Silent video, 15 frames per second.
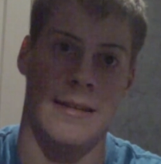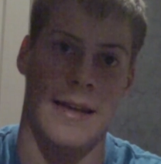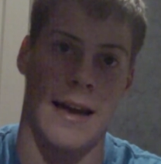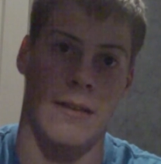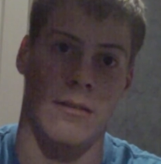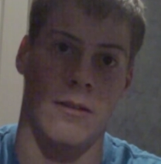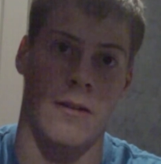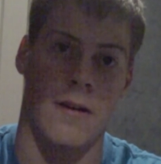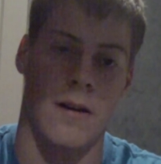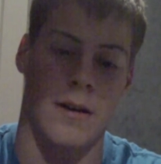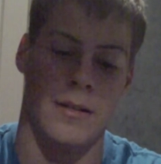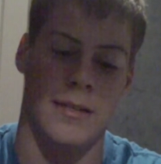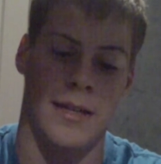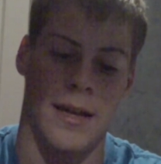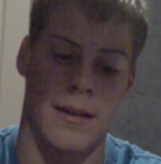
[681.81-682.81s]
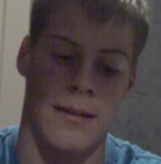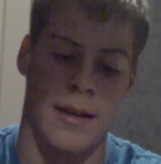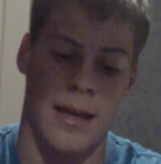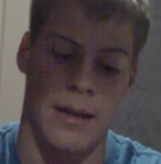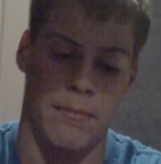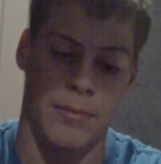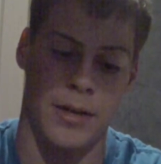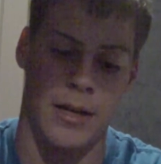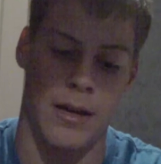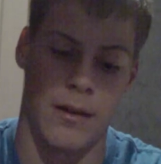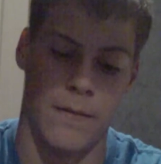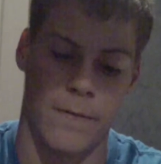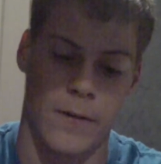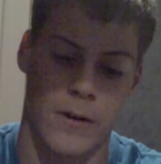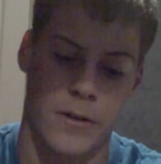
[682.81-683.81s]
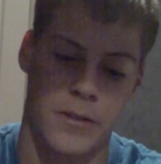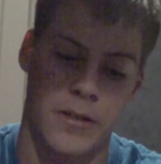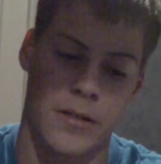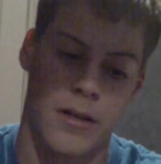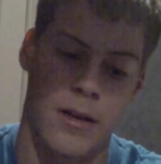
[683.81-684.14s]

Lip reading: download the content, and play it on first.